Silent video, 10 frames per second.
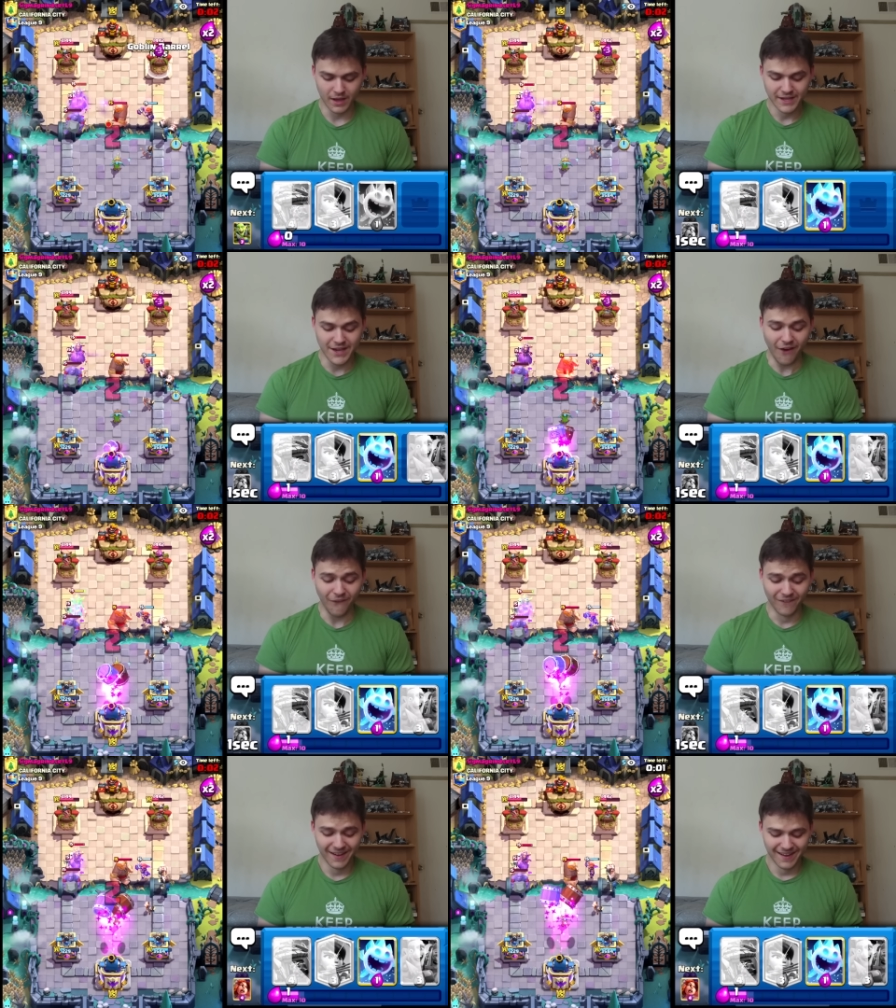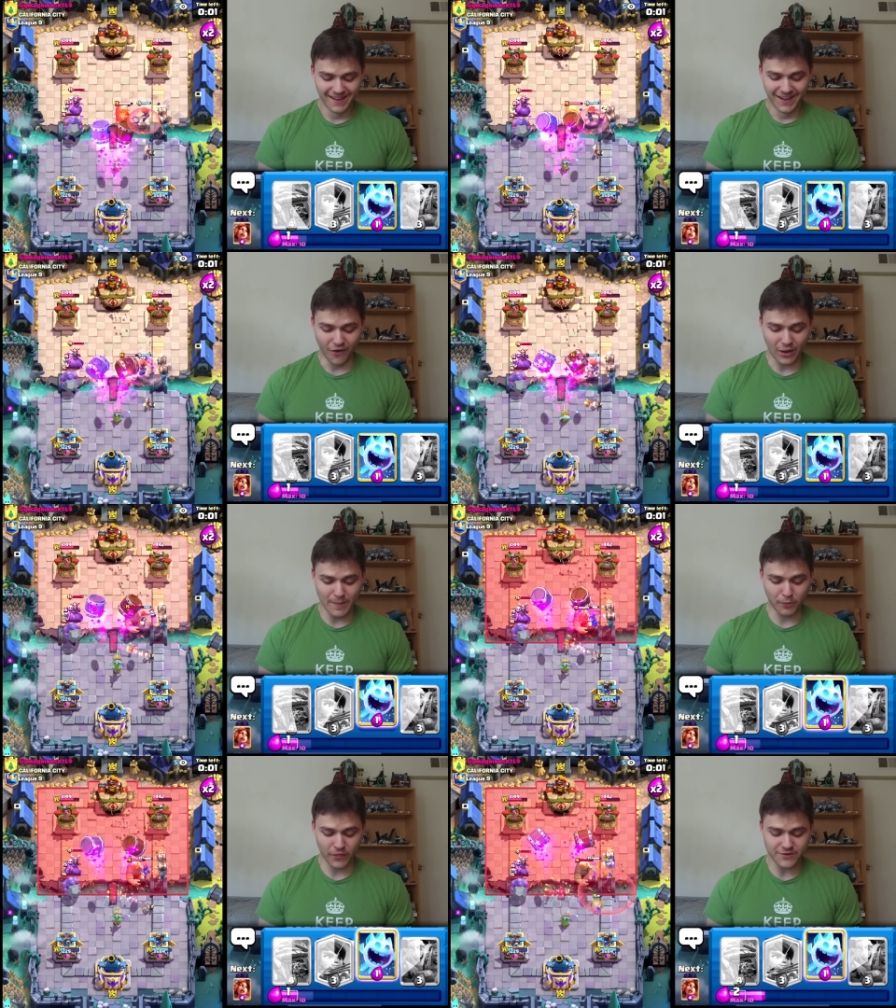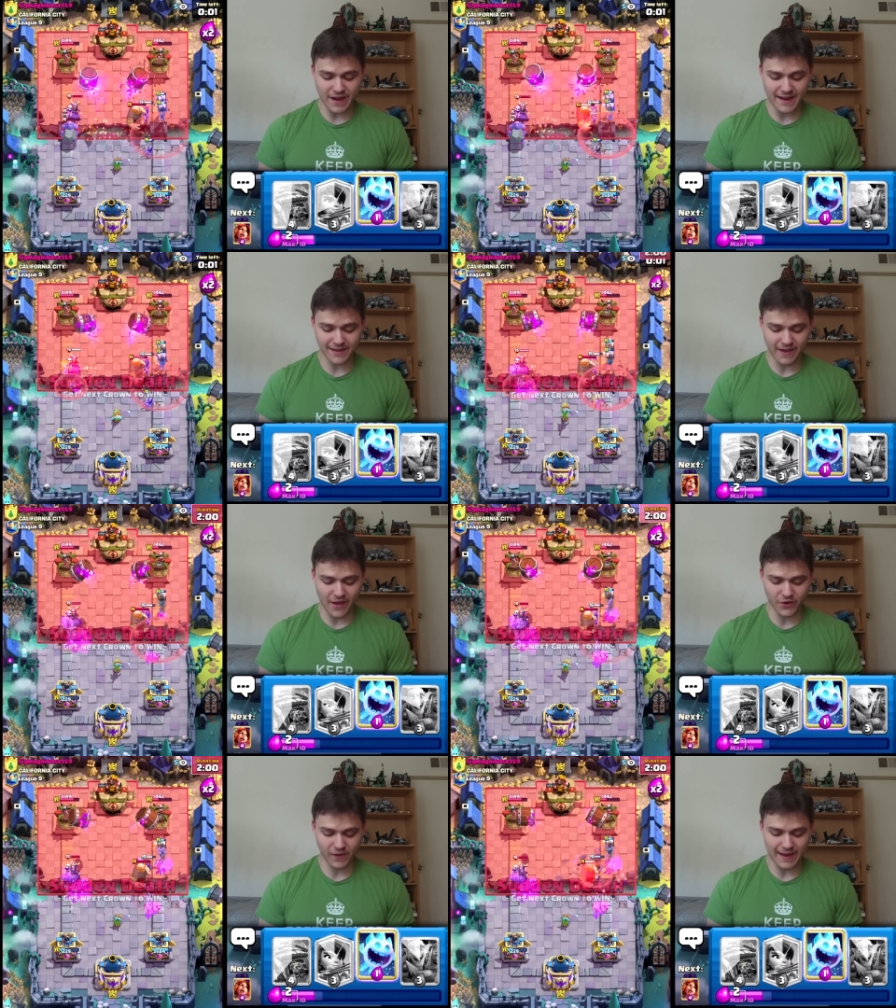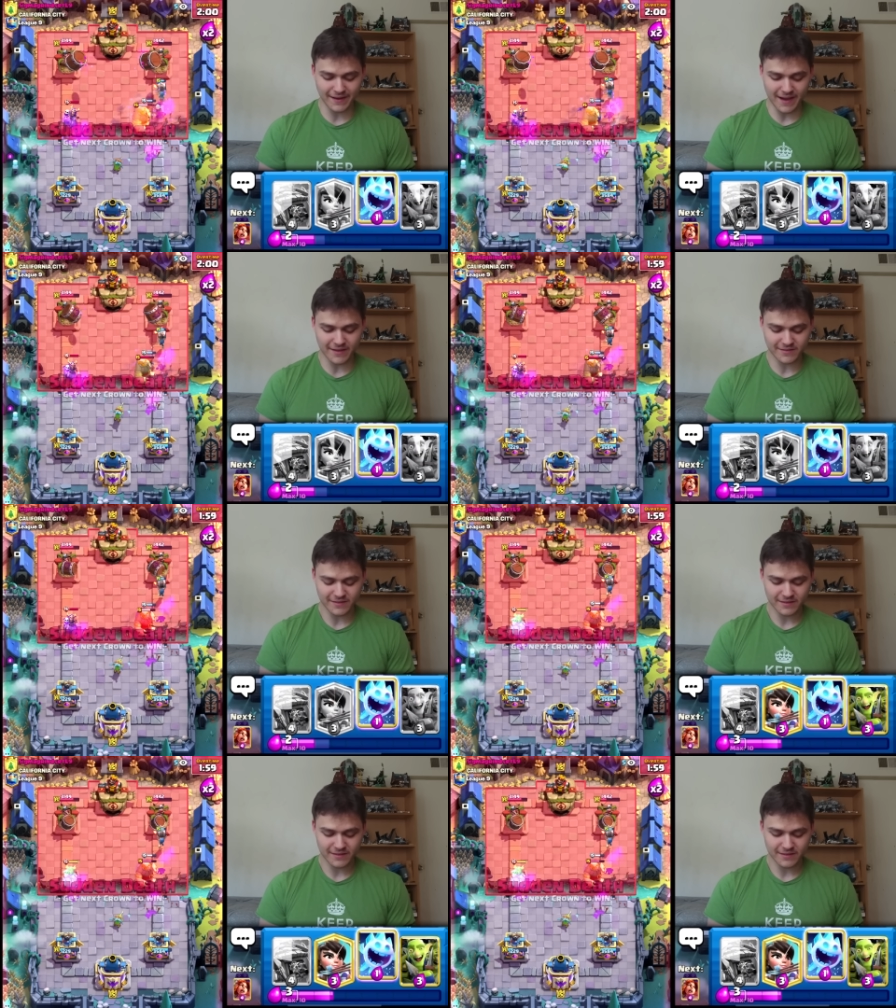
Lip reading: Yo! Okay, we pull the Giant to the other lane, guys.